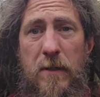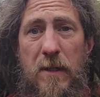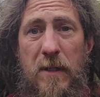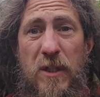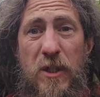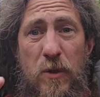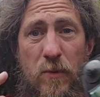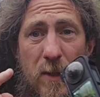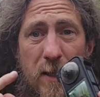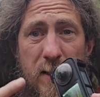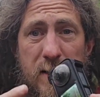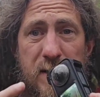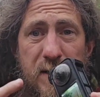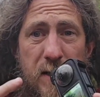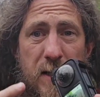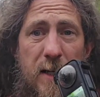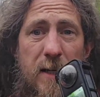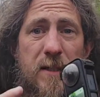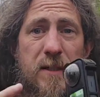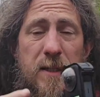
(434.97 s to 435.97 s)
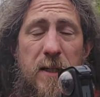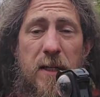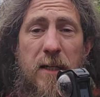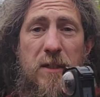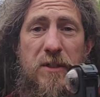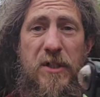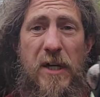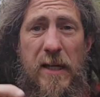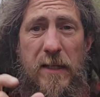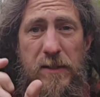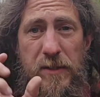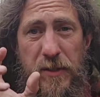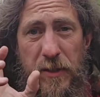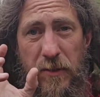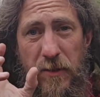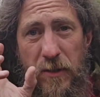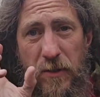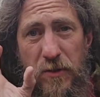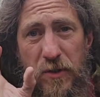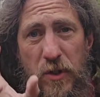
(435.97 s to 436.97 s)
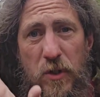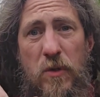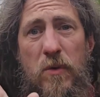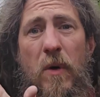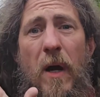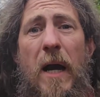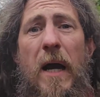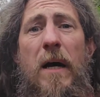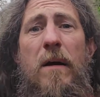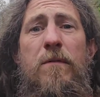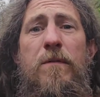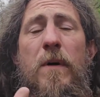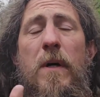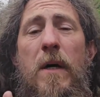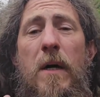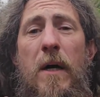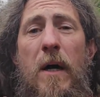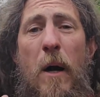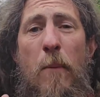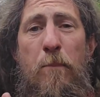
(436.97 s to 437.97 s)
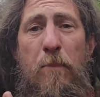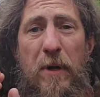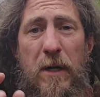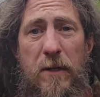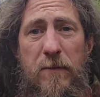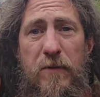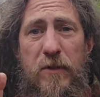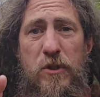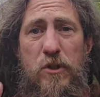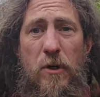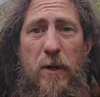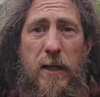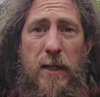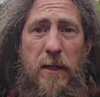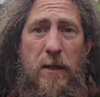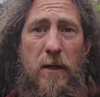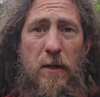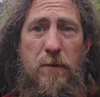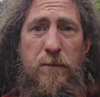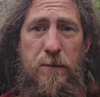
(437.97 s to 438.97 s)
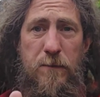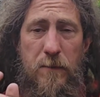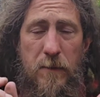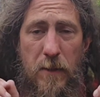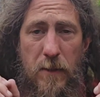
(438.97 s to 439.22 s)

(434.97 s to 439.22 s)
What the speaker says: You at least get a second chance. So you do have a bit of a trade-off